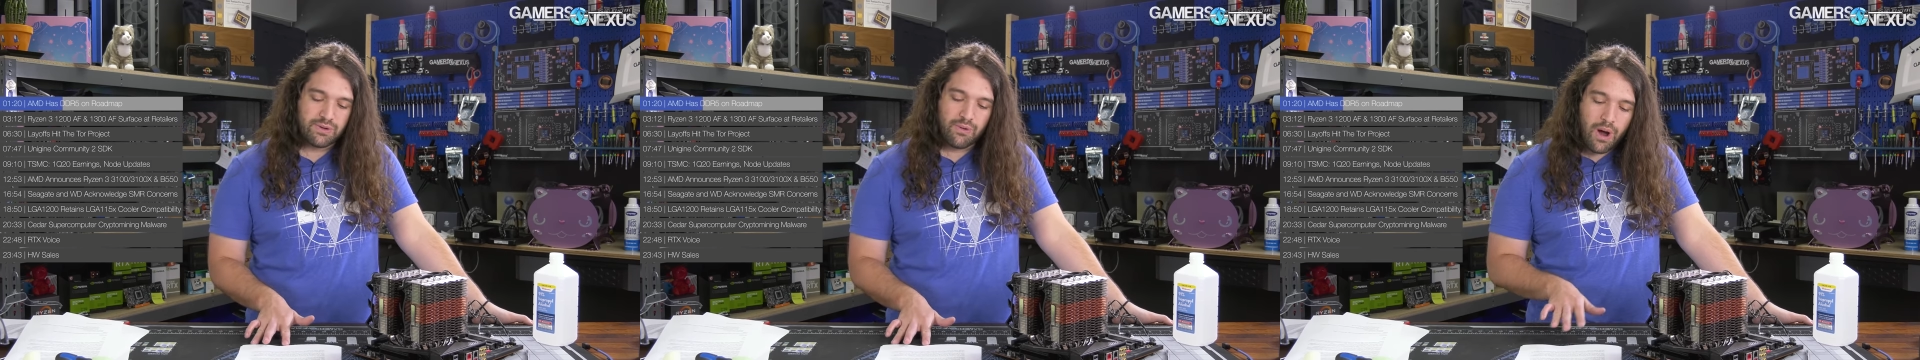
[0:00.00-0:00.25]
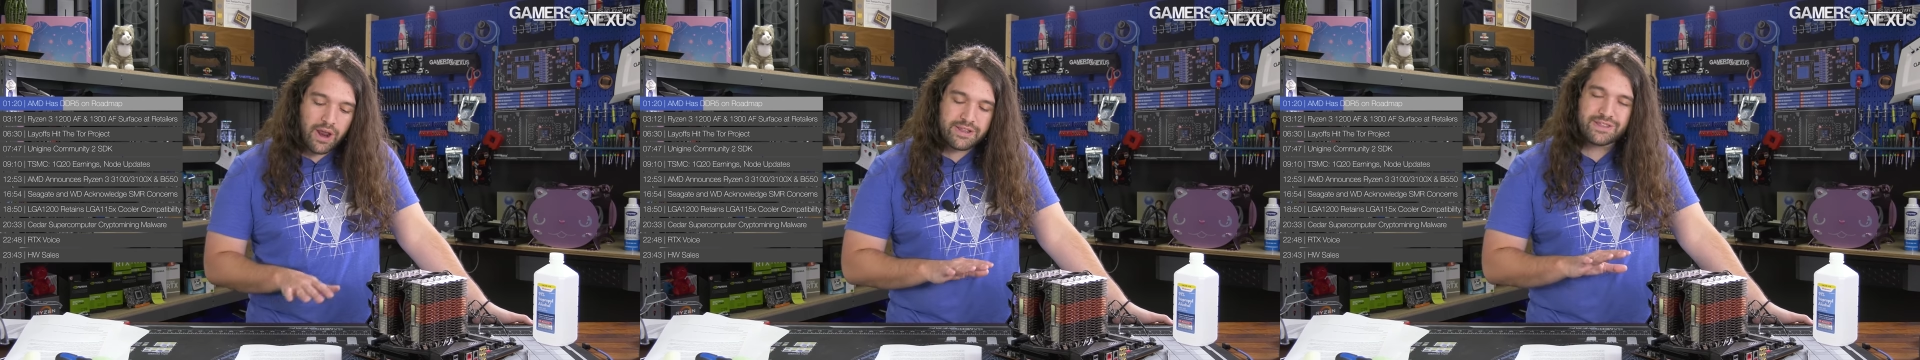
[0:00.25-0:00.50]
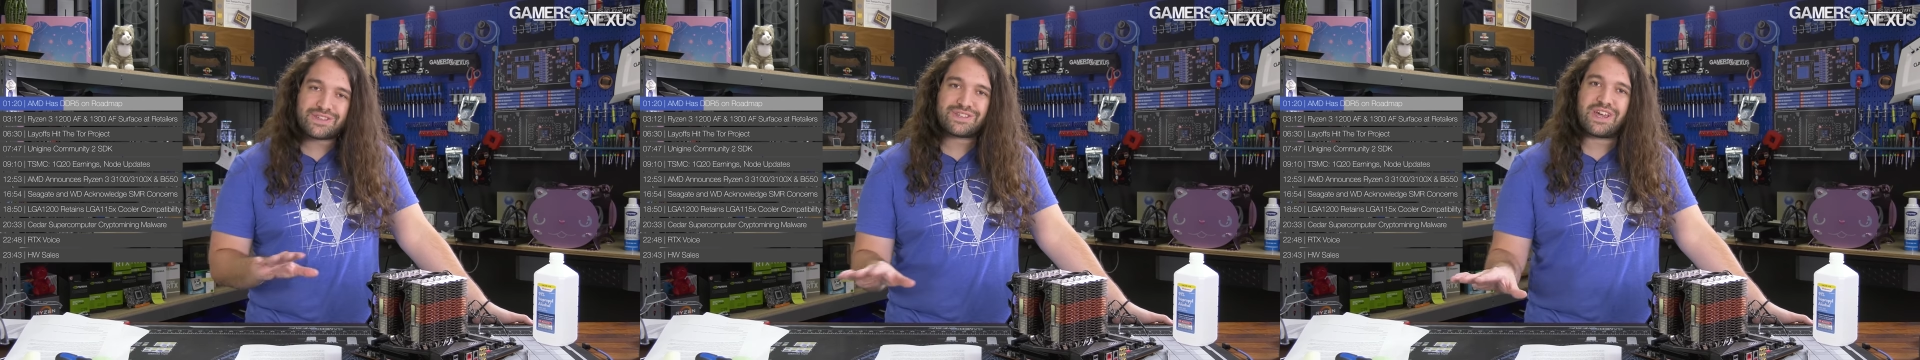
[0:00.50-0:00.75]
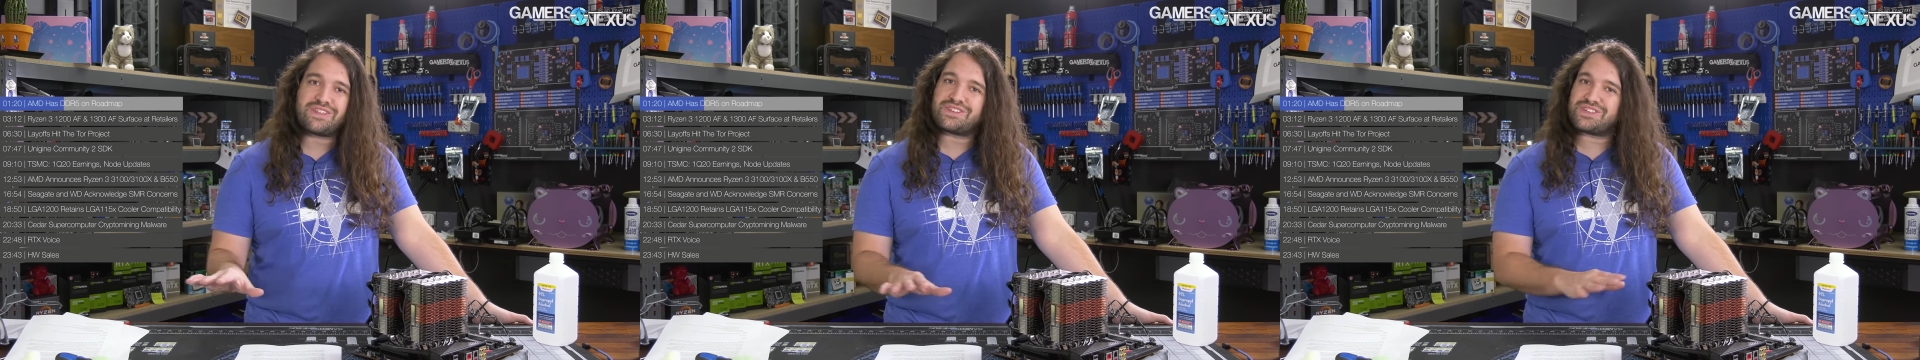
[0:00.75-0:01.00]
So we wanted to
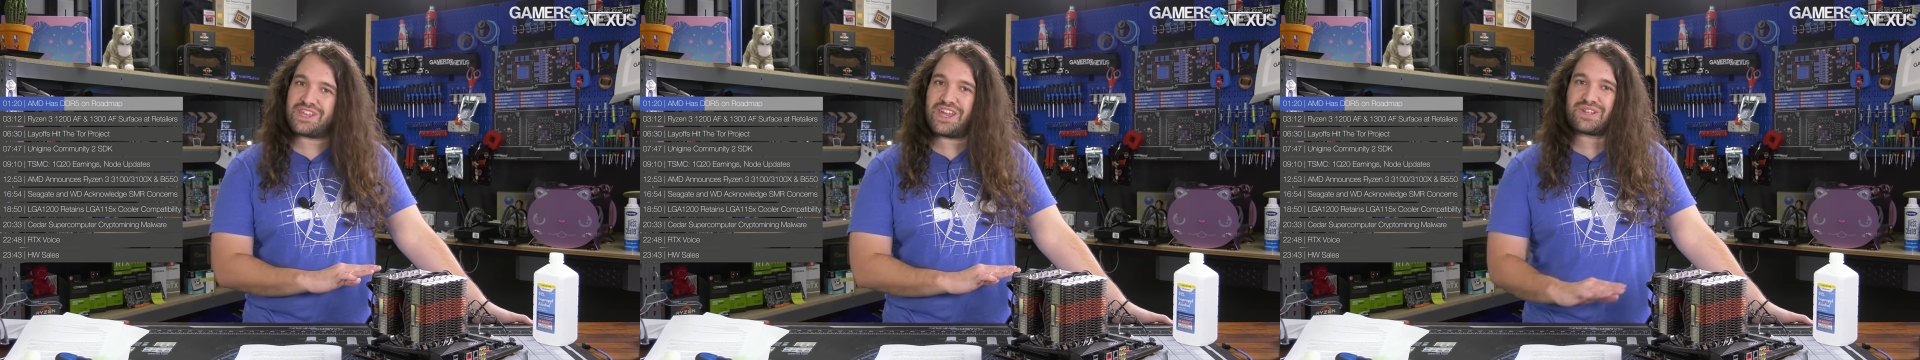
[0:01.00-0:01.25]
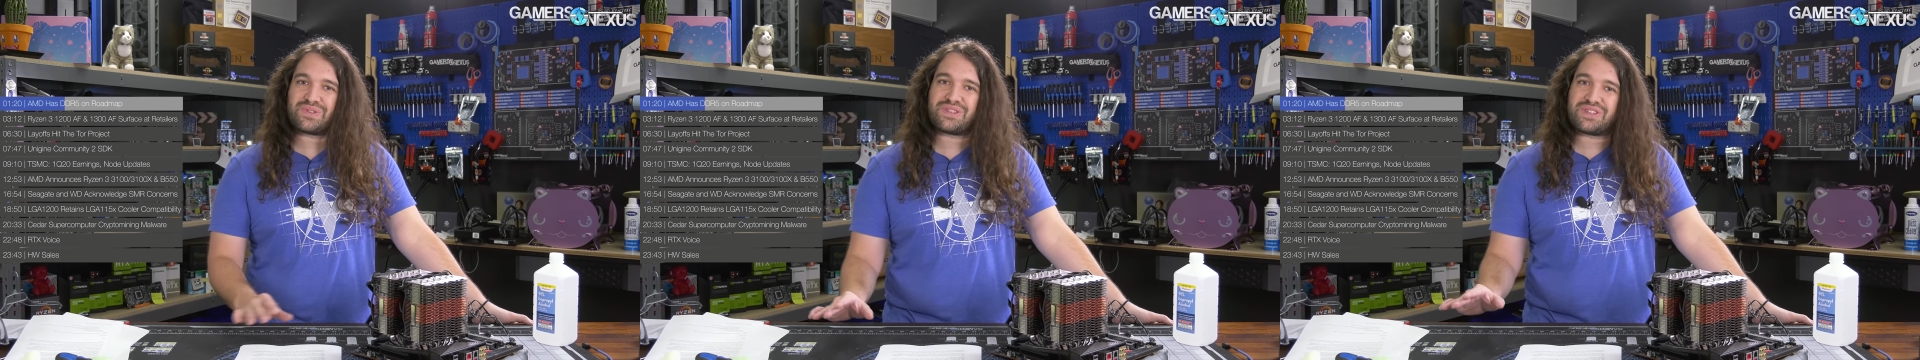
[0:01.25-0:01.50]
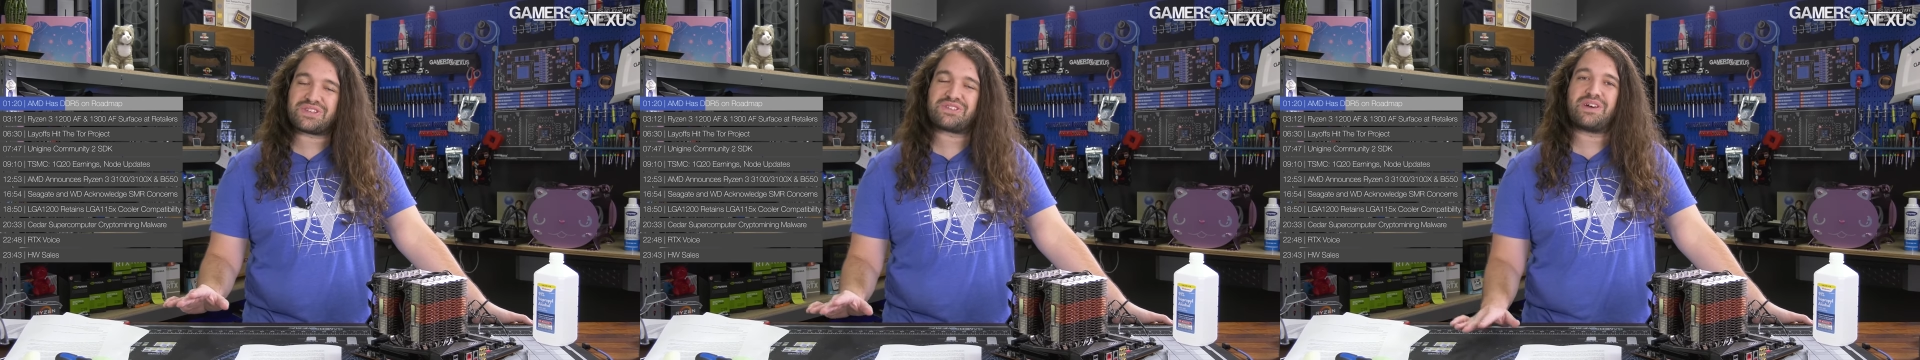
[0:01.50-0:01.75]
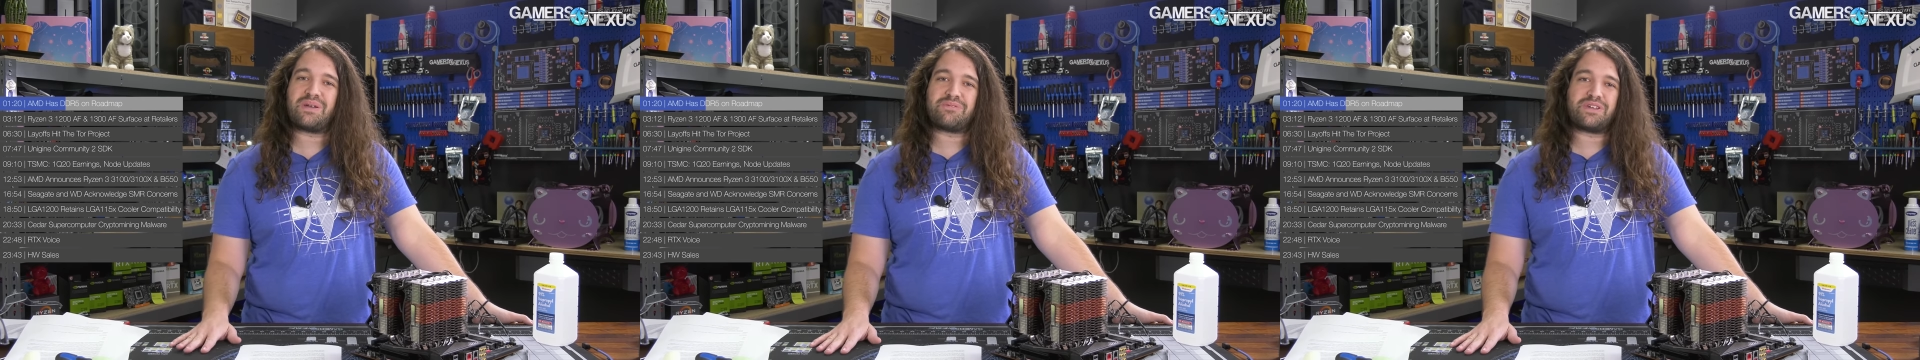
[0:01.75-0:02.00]
set the stage with a disclaimer